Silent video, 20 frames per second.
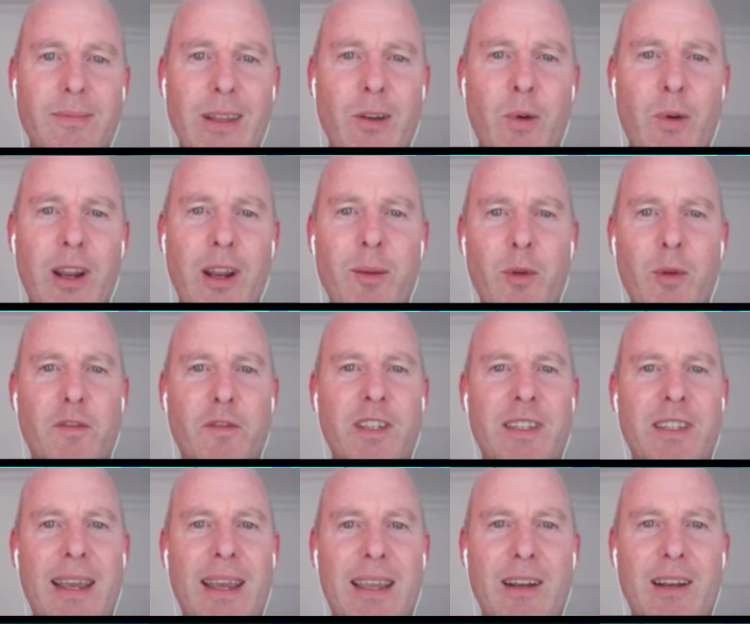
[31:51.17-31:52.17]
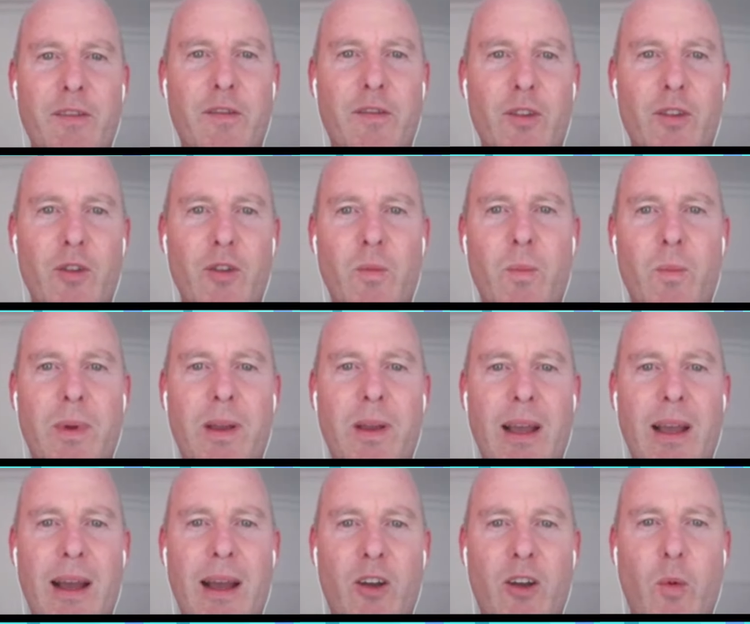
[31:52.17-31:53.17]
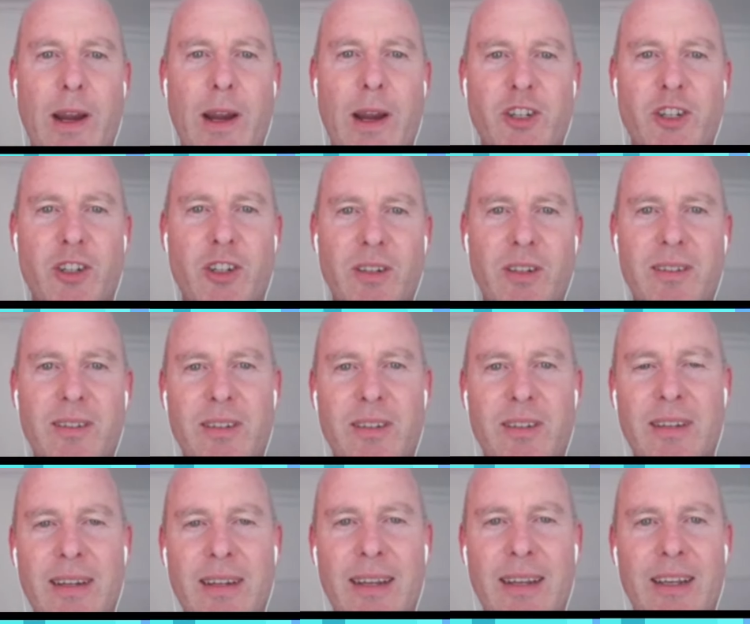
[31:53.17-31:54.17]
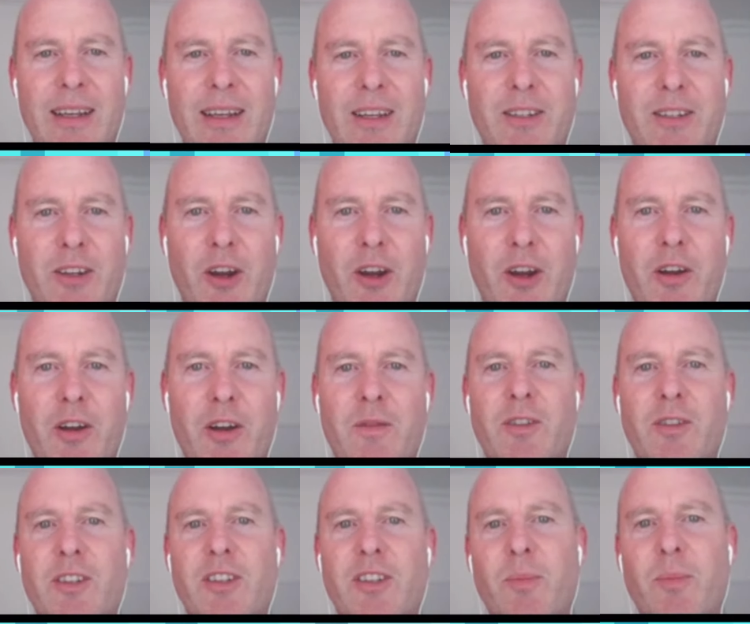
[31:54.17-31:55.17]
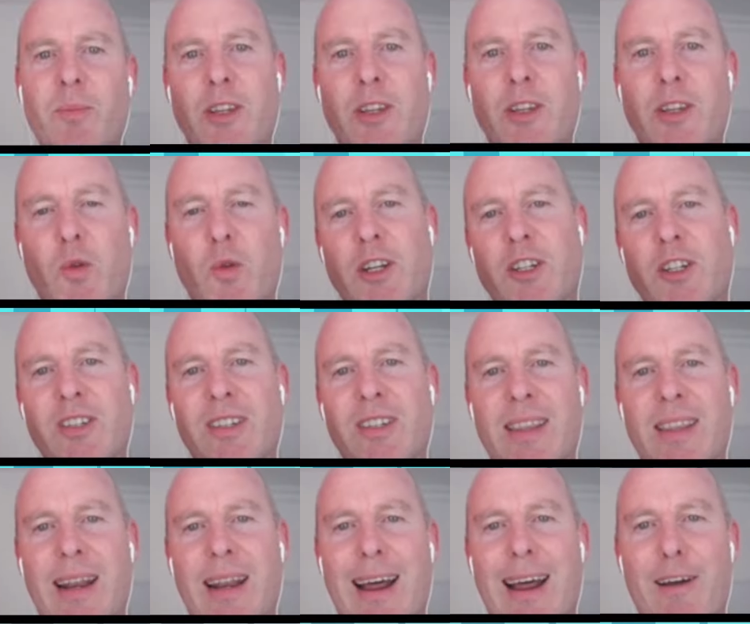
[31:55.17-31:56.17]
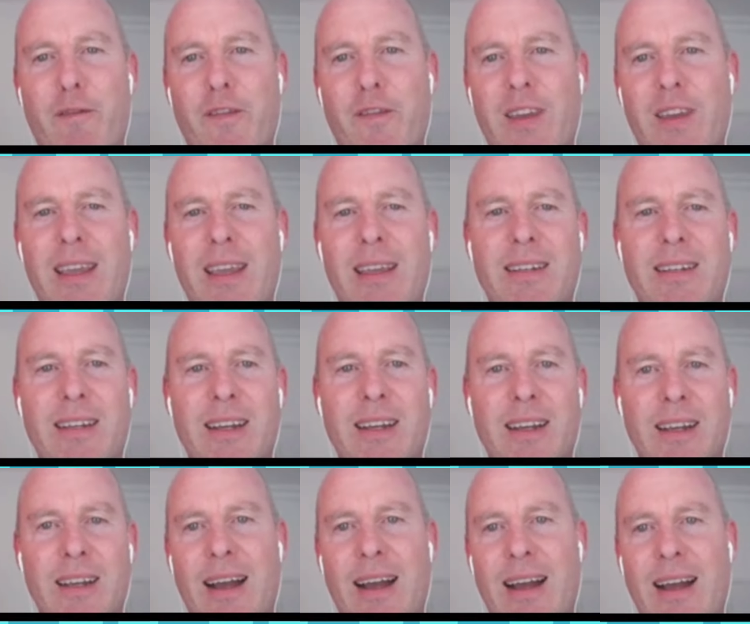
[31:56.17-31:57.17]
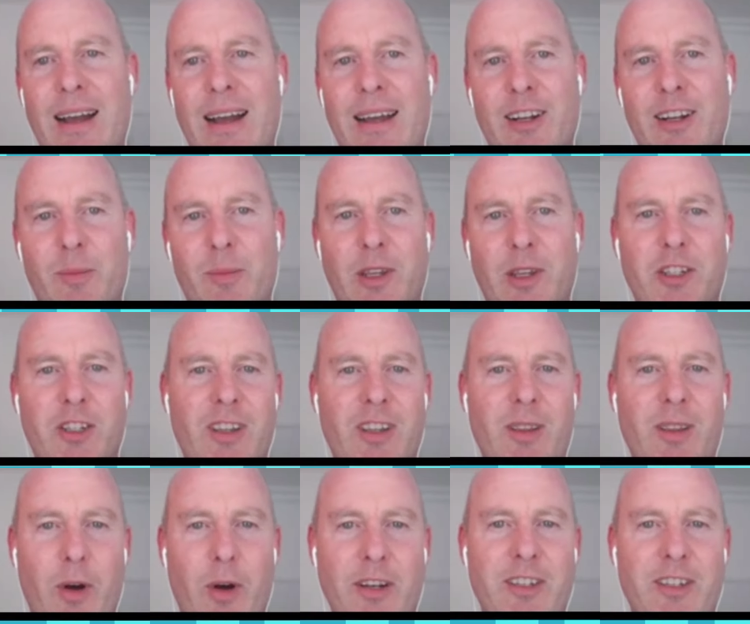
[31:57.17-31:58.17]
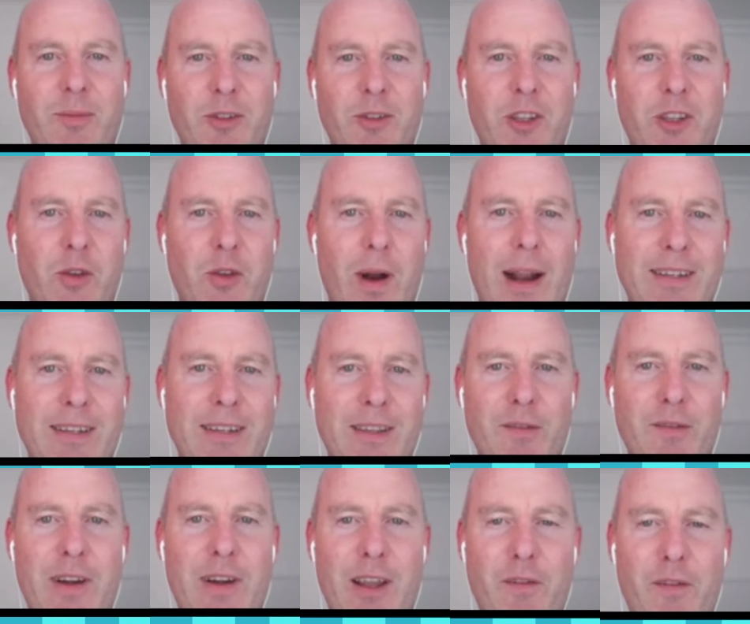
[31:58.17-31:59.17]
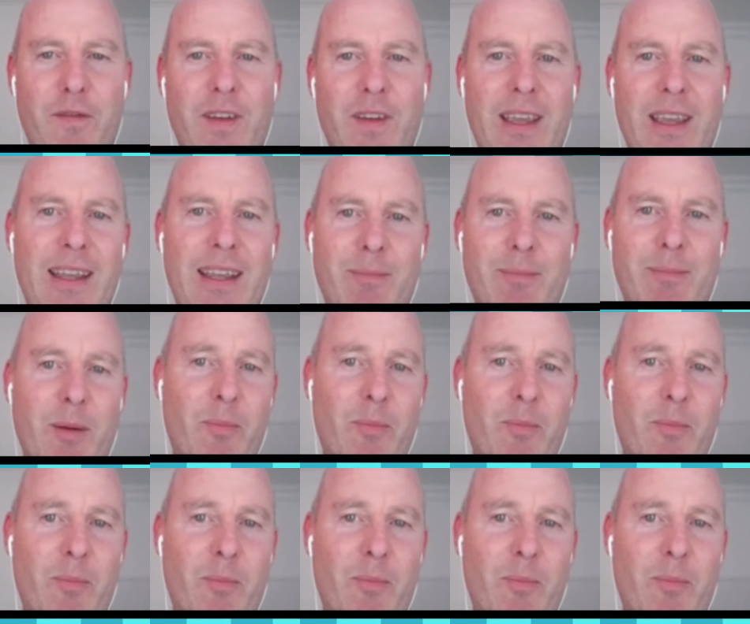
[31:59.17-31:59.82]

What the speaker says: we're going to move to taking a few questions. So just submit your questions in the live feed. It'll be just to the bottom or to the right of the video feed, and my